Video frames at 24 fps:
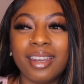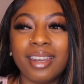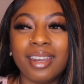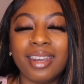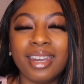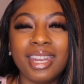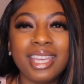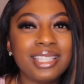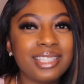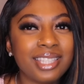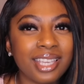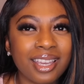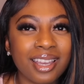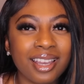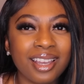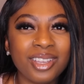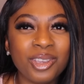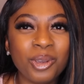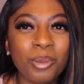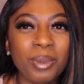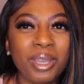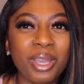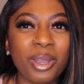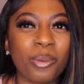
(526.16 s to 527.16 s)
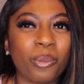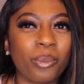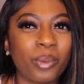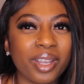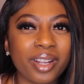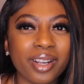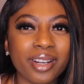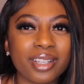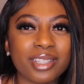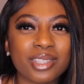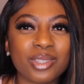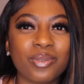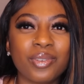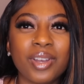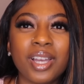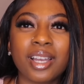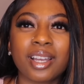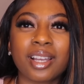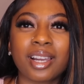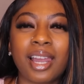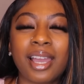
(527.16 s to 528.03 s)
Niecy, cuz you being weird as fuck.